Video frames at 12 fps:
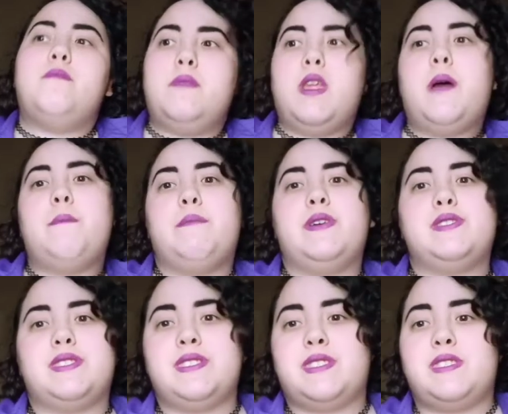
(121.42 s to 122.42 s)

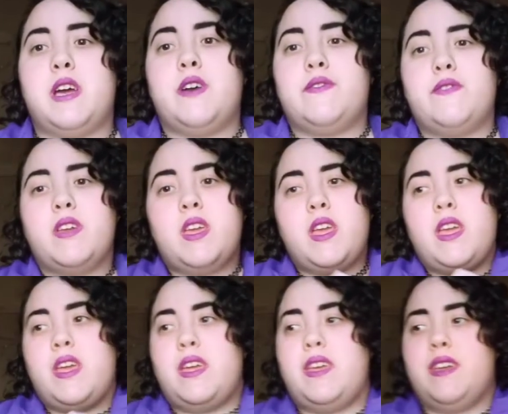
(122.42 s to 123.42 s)
numbers and stuff,
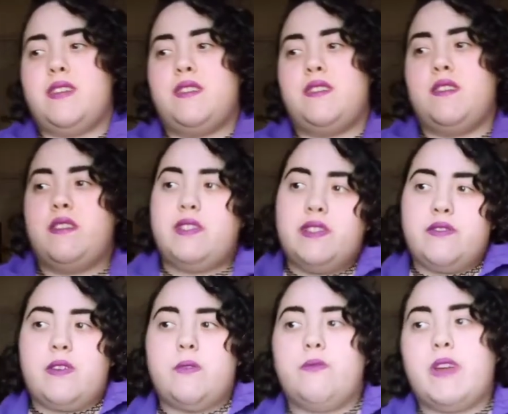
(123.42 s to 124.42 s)
and
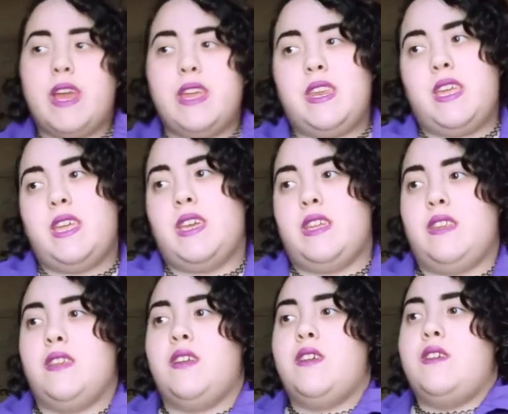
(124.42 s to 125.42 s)
writing
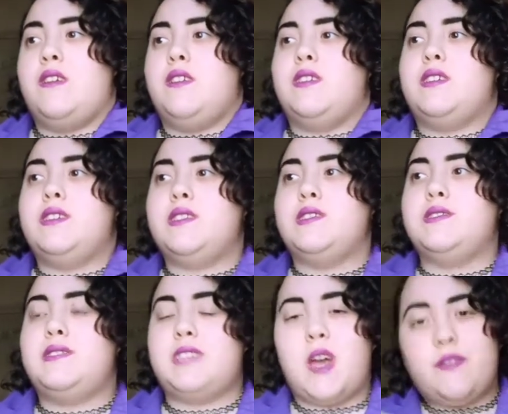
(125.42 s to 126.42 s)
and
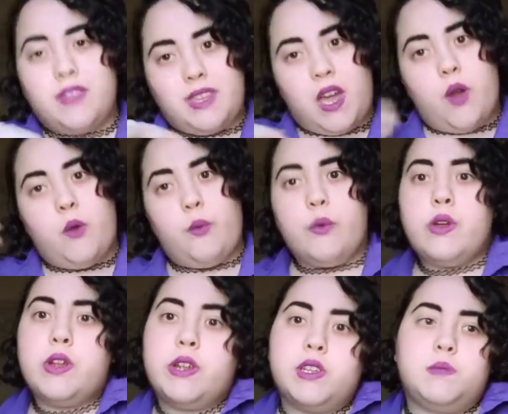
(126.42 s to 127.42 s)
sounding out
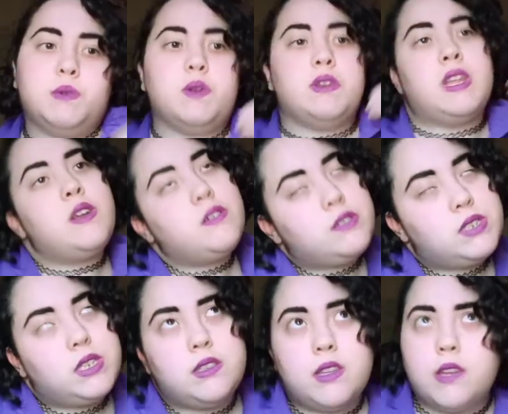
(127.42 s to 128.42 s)
words,
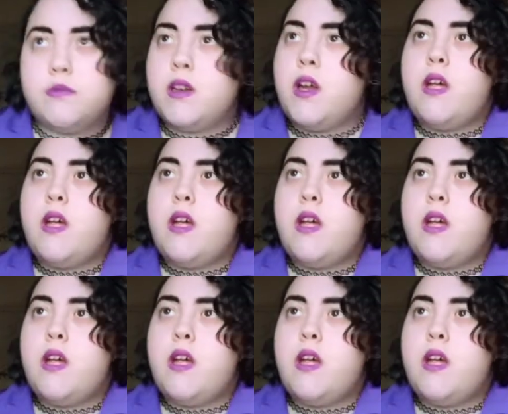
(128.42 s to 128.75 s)
pronouncing them,